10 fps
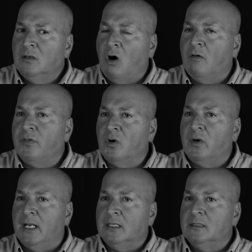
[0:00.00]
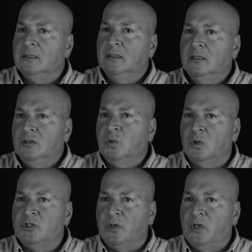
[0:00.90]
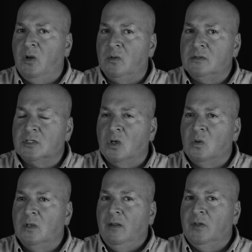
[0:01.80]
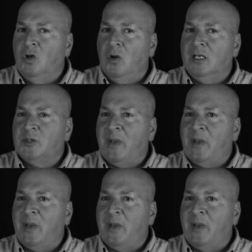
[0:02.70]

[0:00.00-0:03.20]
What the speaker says: off their end towards their note. So the note gets